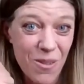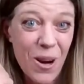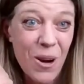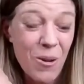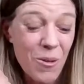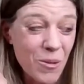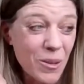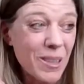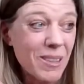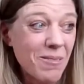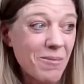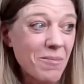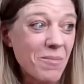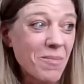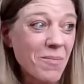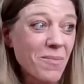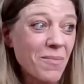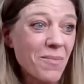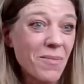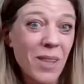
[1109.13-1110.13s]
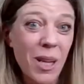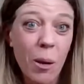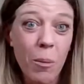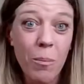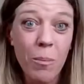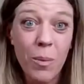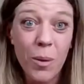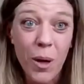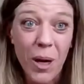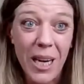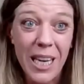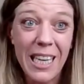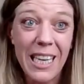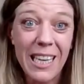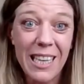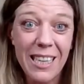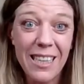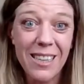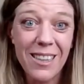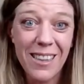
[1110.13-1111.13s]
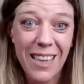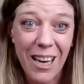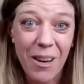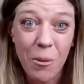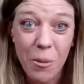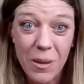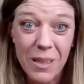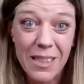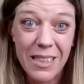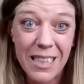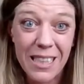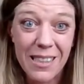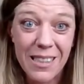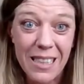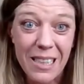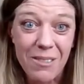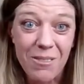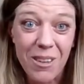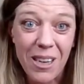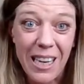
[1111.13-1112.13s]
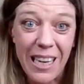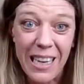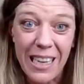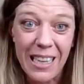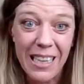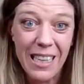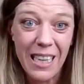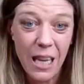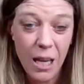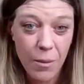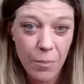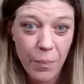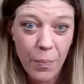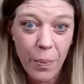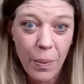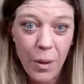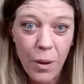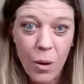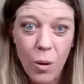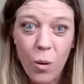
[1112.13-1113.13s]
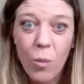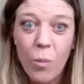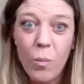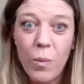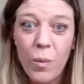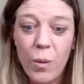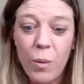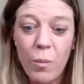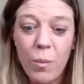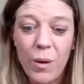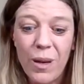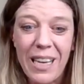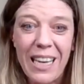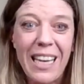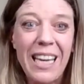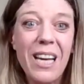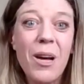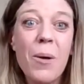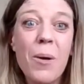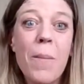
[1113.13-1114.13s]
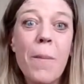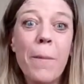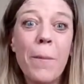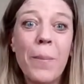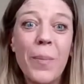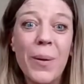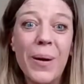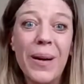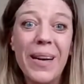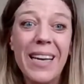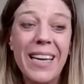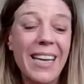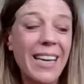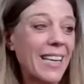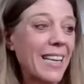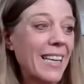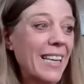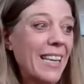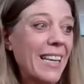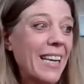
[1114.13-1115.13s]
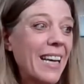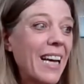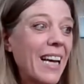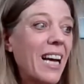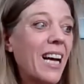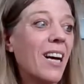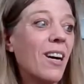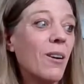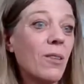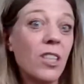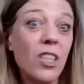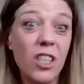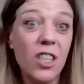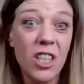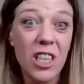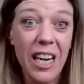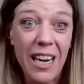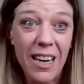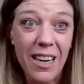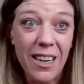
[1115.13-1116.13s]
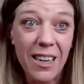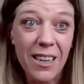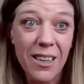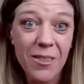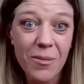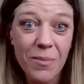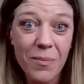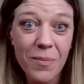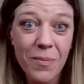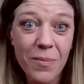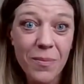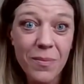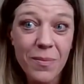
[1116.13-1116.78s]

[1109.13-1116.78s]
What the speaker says: Phone. Book. That one's easy, right? Open the book. Book. Chair.